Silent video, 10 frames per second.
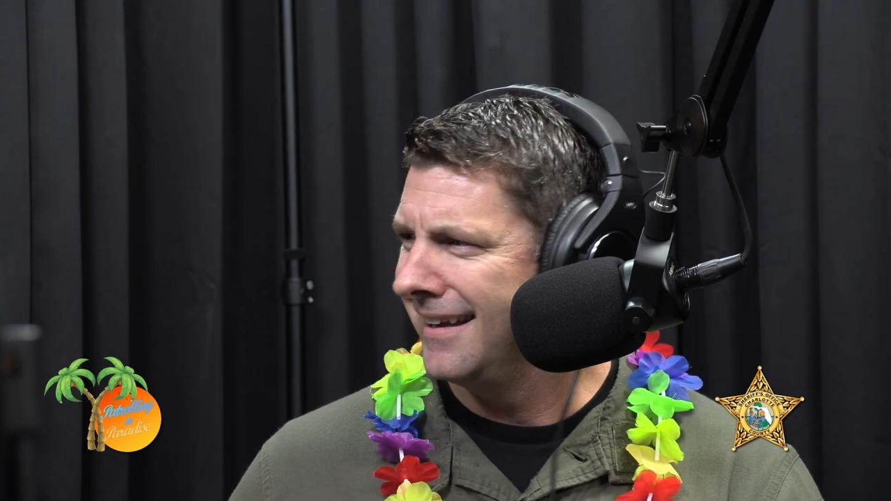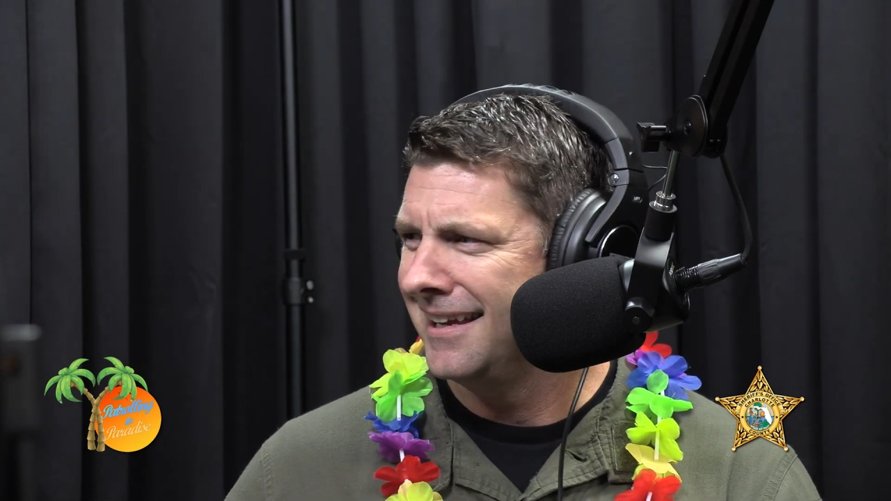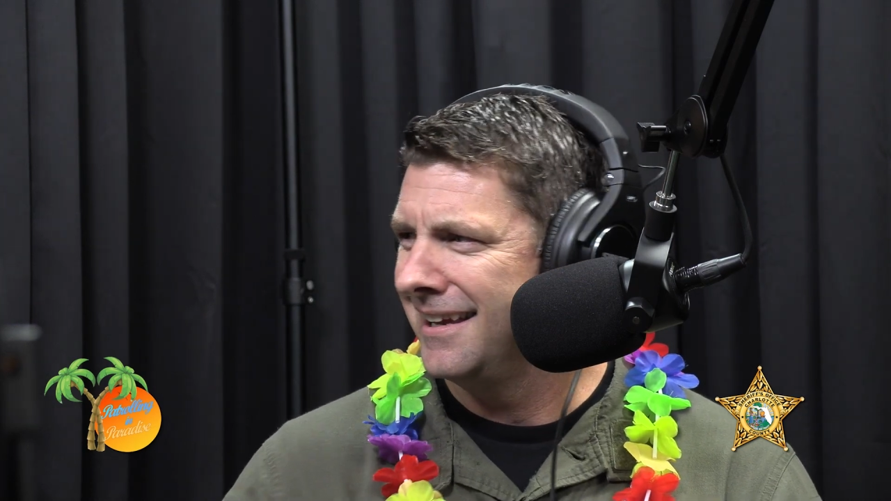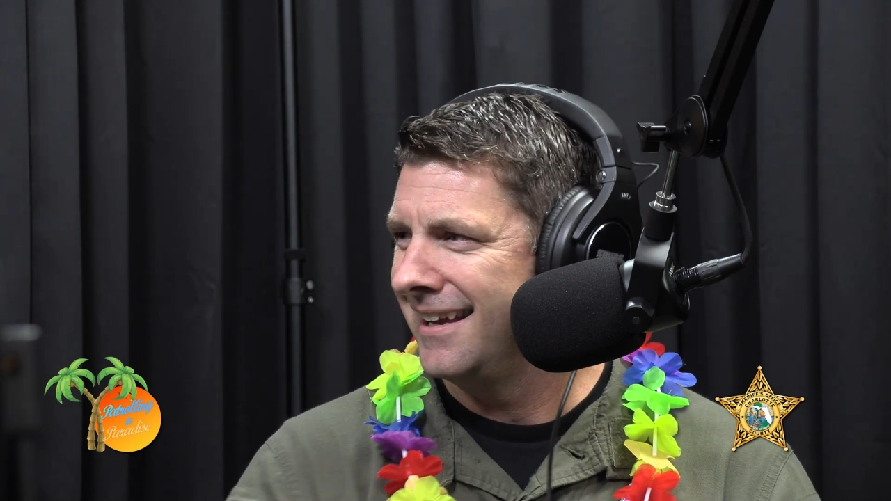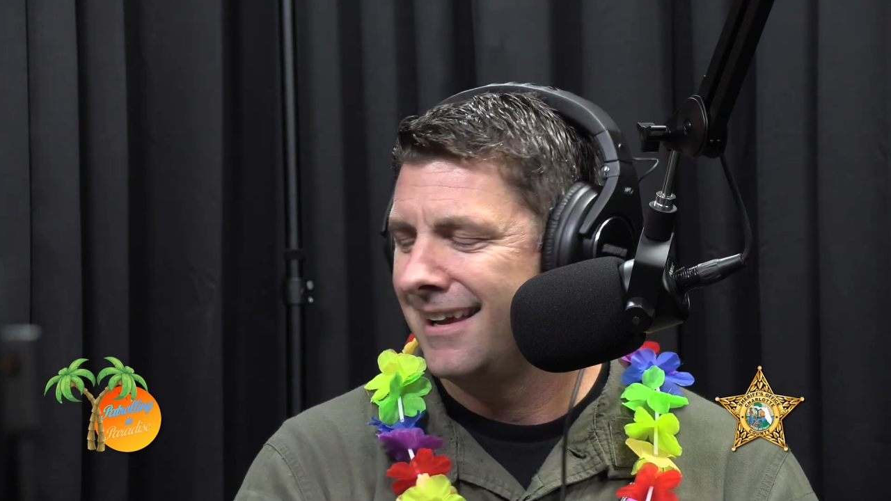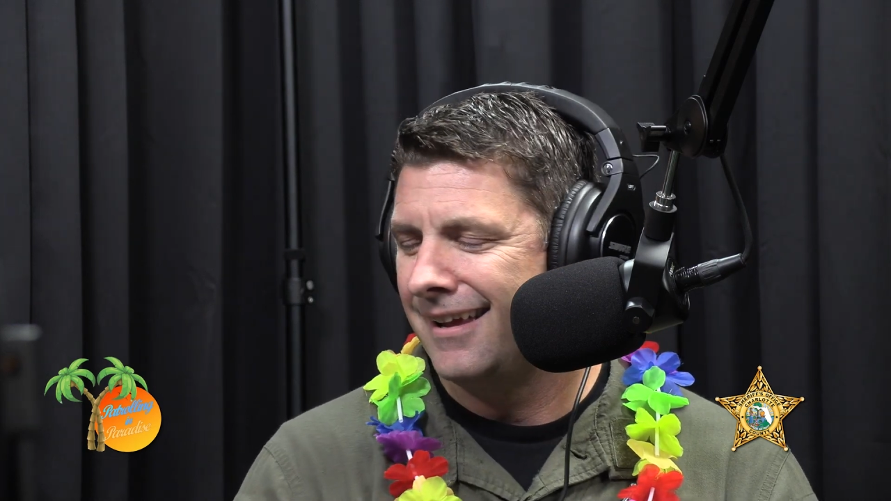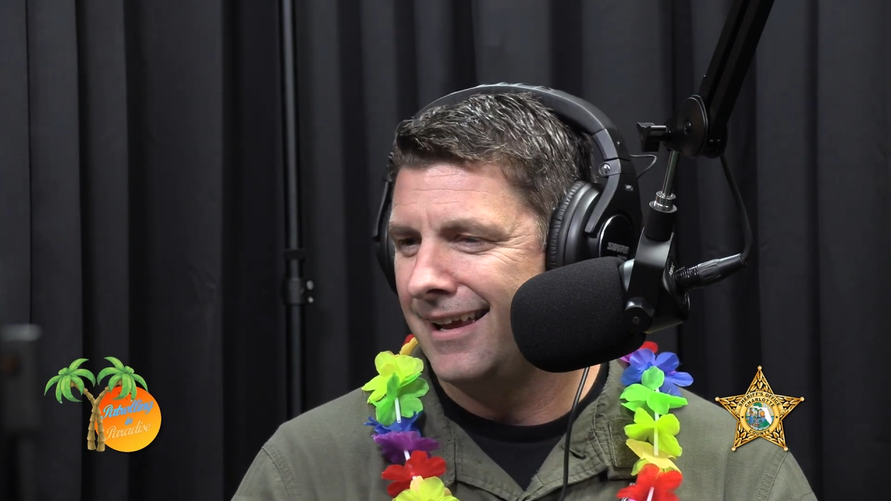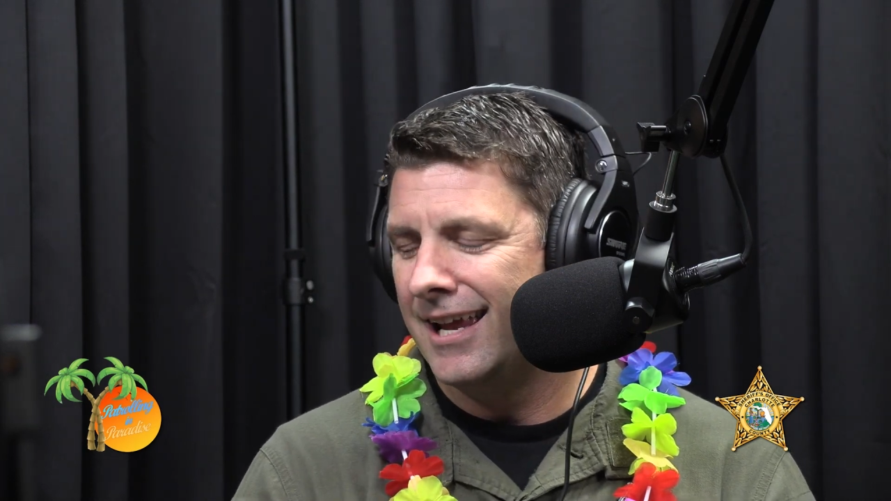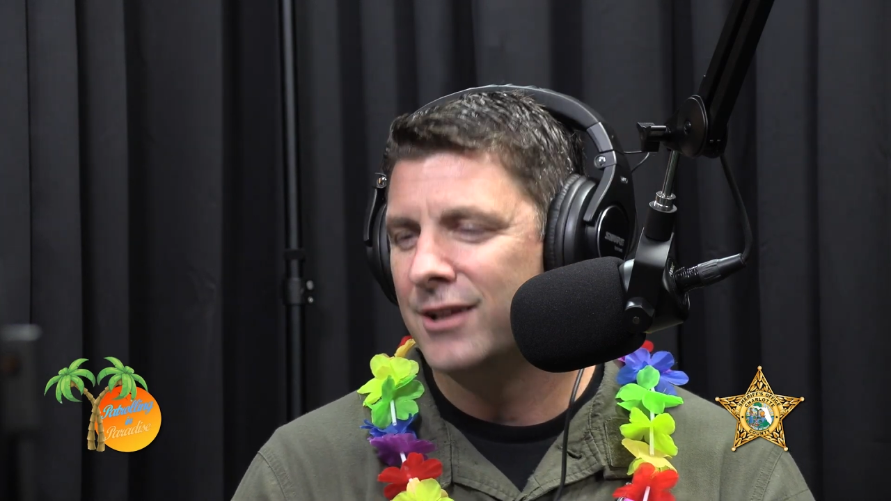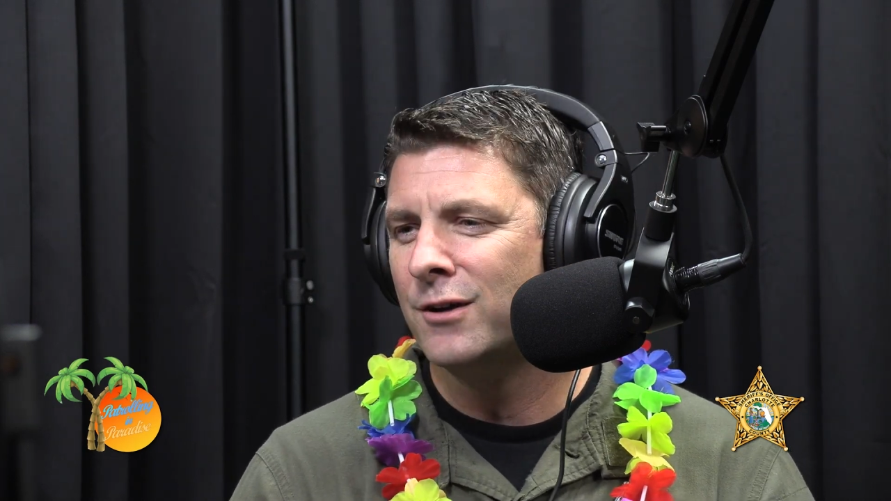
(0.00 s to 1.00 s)

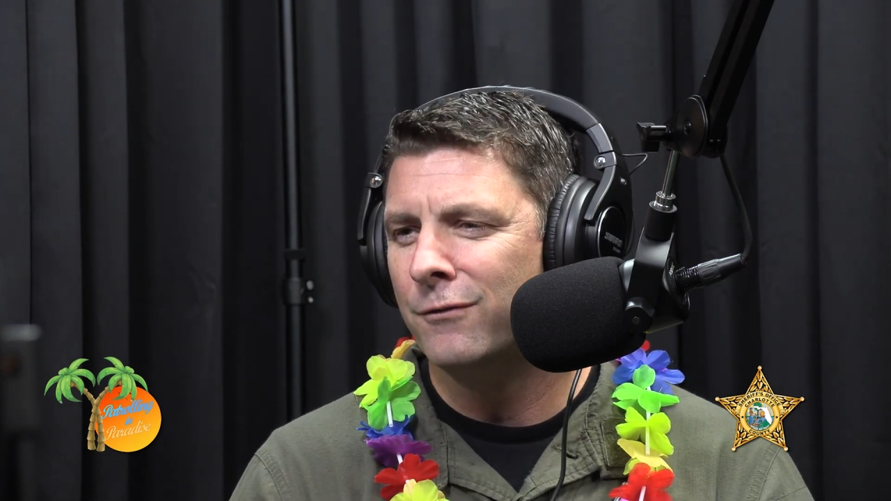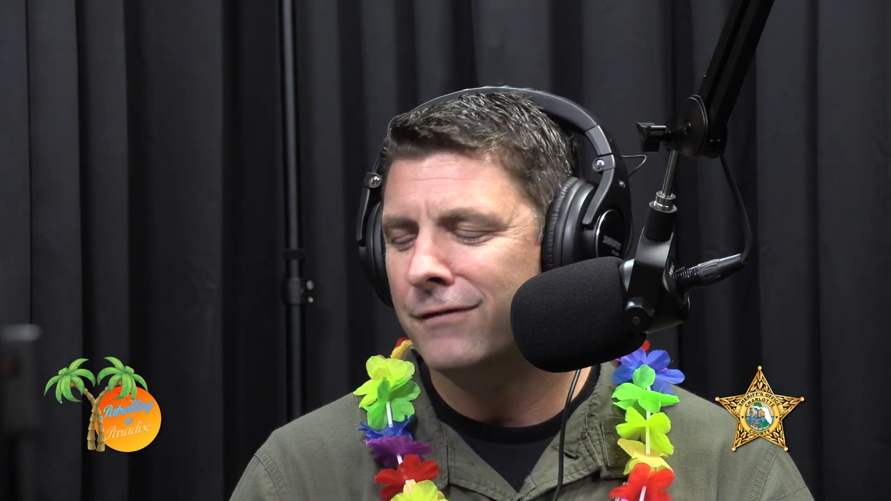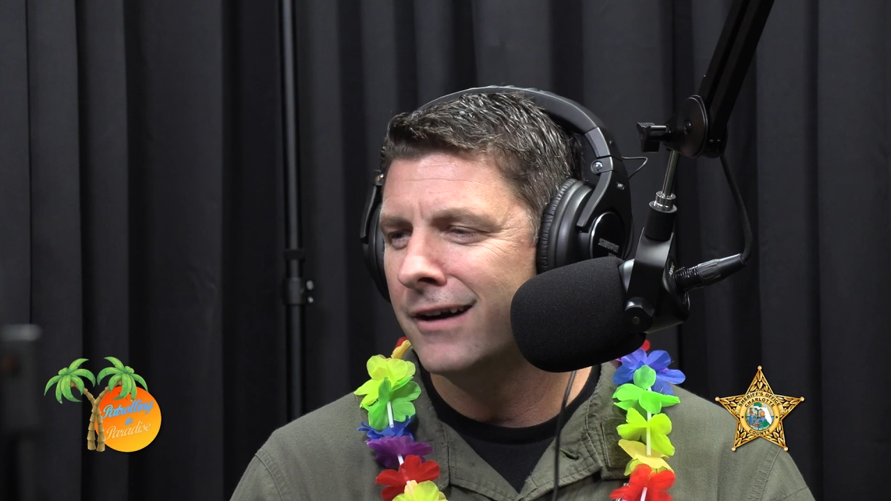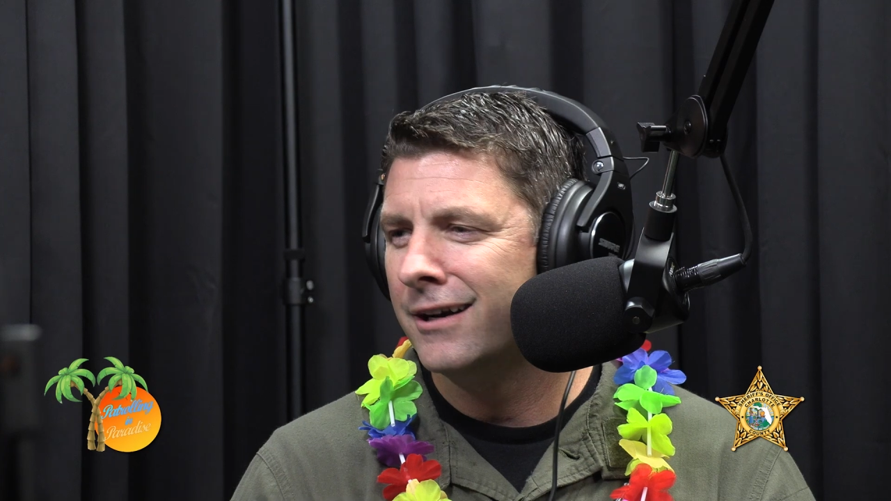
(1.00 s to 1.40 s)
it's a very